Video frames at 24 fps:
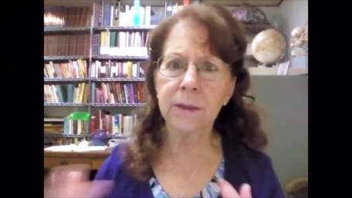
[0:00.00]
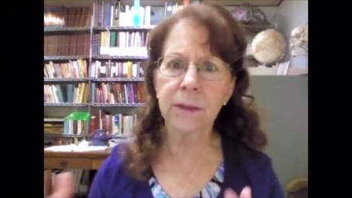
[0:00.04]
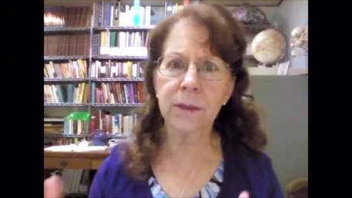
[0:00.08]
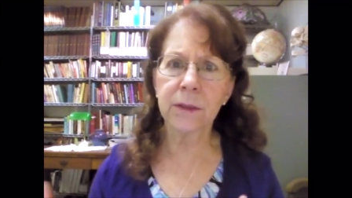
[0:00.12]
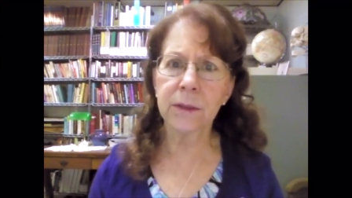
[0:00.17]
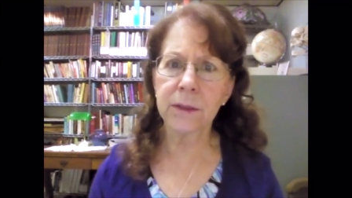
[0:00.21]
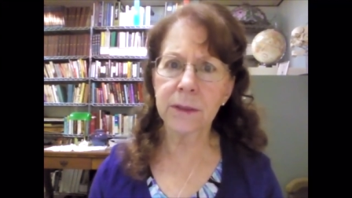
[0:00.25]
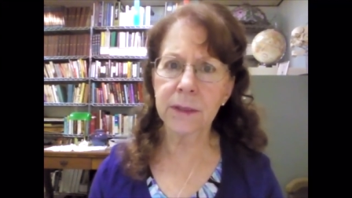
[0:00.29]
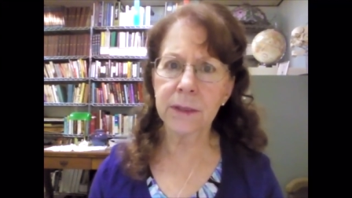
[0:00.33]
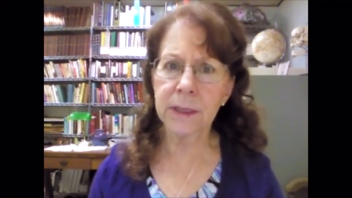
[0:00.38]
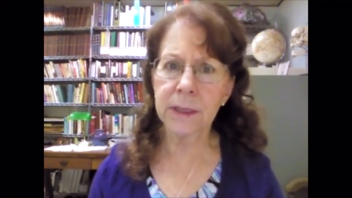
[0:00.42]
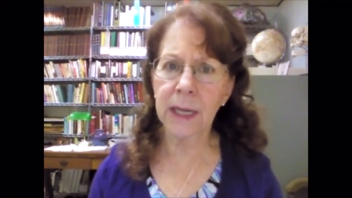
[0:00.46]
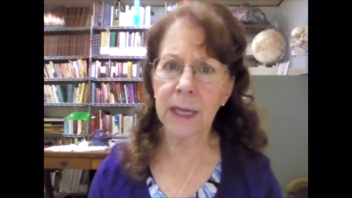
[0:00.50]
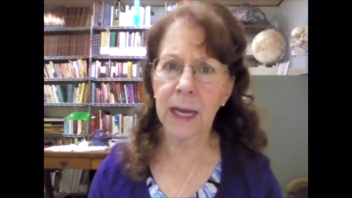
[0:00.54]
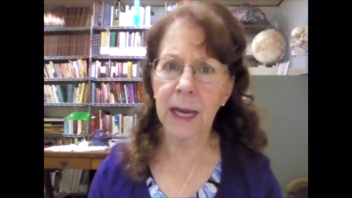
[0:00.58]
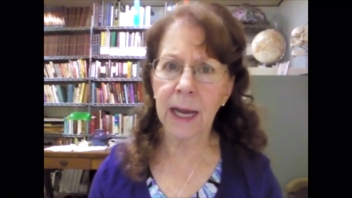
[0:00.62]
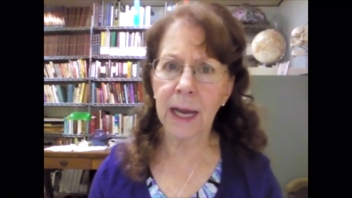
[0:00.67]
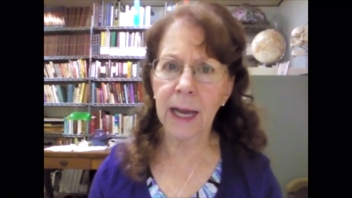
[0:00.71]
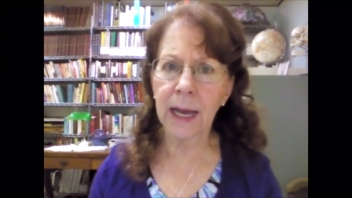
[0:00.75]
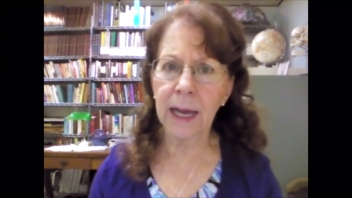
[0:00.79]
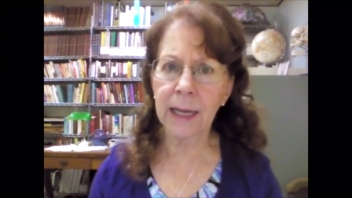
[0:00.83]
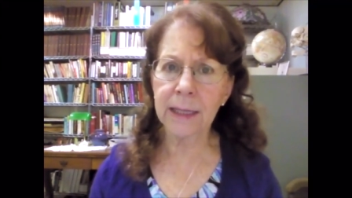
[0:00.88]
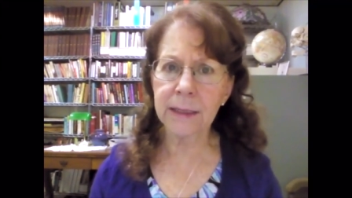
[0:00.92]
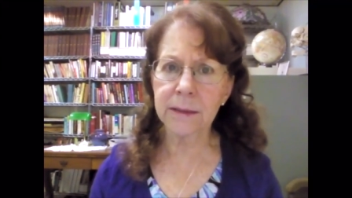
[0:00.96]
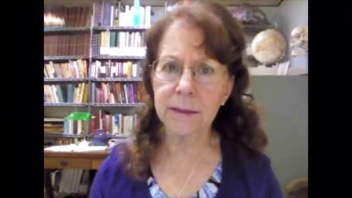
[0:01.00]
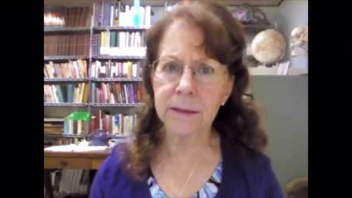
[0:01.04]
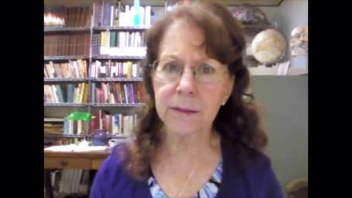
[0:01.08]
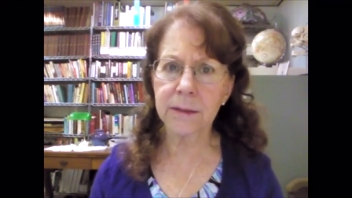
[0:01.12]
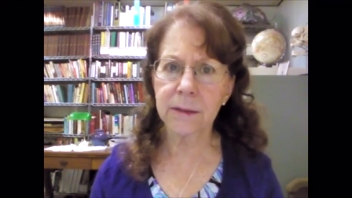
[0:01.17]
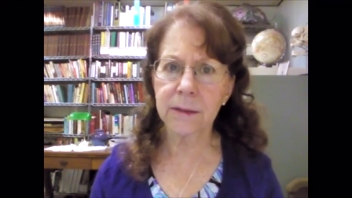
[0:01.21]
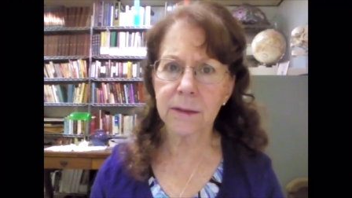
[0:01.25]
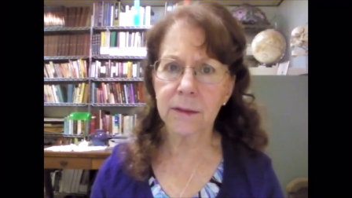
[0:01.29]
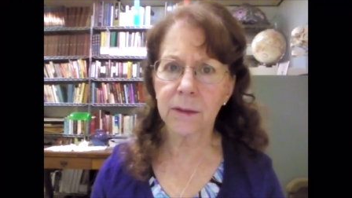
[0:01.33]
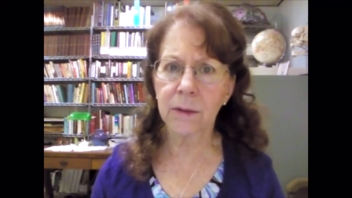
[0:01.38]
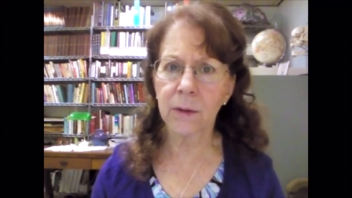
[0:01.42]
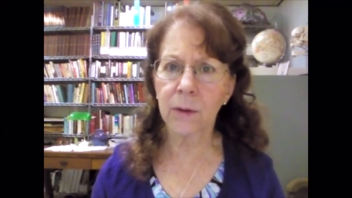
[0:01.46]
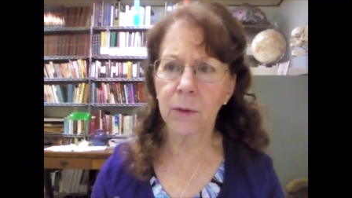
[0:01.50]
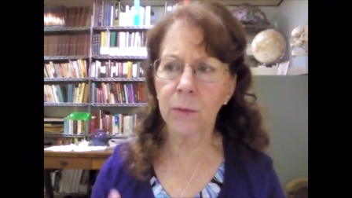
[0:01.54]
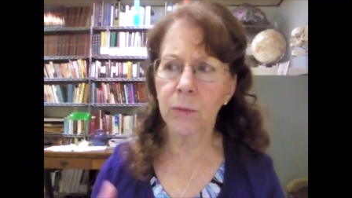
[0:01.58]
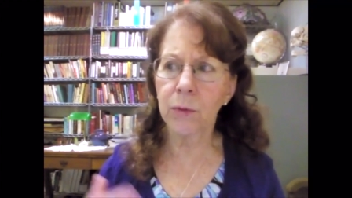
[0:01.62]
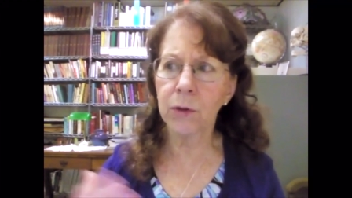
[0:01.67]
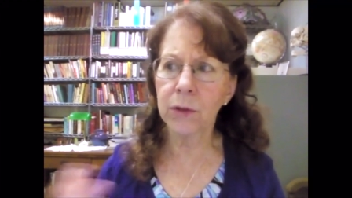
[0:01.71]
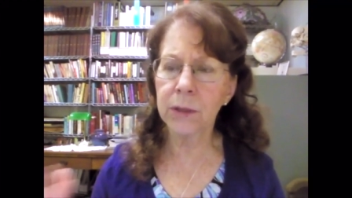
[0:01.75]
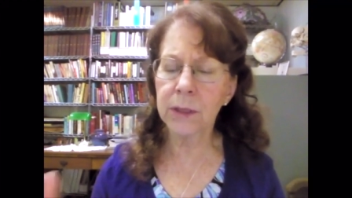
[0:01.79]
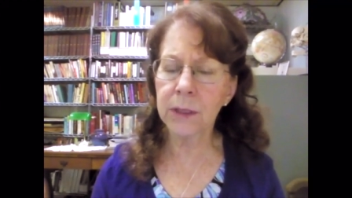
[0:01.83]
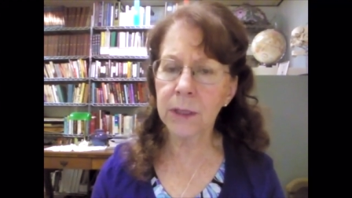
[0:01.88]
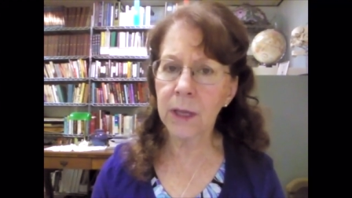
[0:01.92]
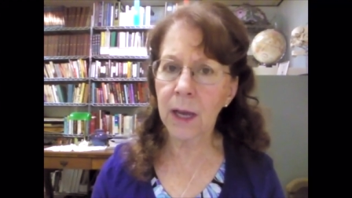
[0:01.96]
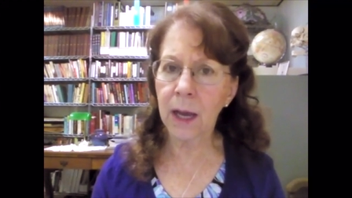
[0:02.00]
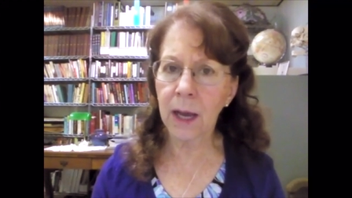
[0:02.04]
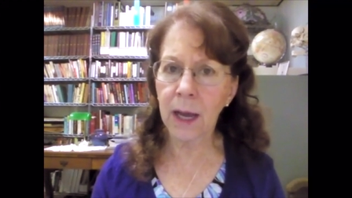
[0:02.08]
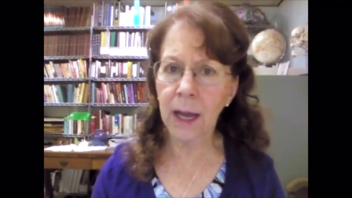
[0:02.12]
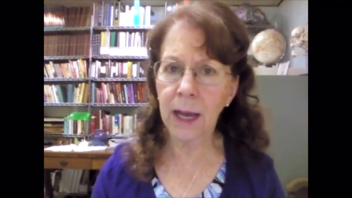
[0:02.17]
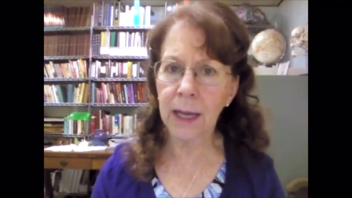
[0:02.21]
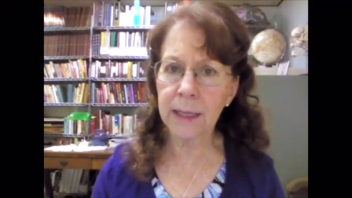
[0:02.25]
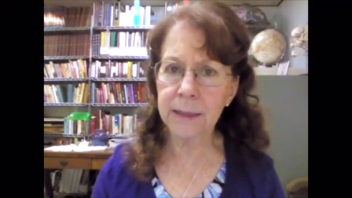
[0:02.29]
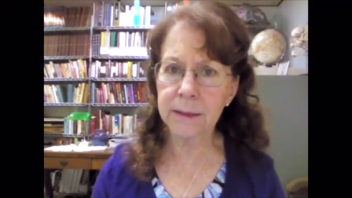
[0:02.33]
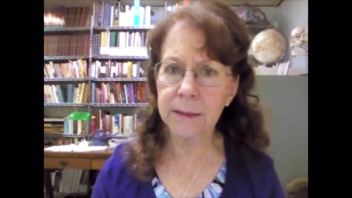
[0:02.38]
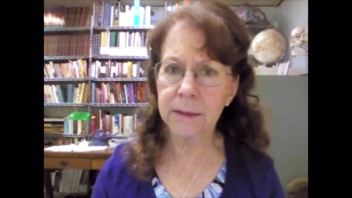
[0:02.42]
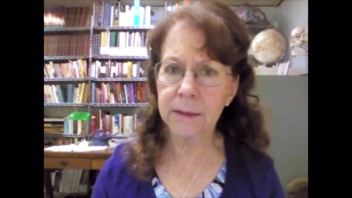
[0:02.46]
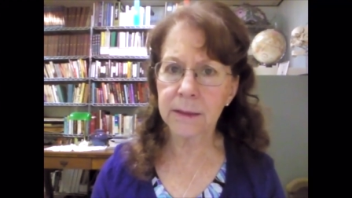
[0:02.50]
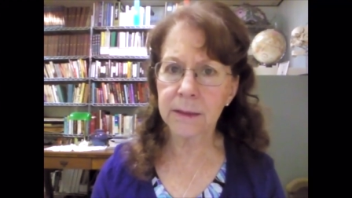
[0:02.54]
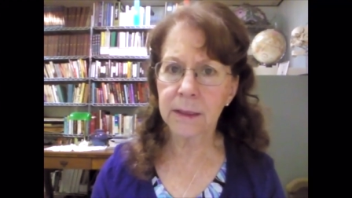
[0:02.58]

could not or would not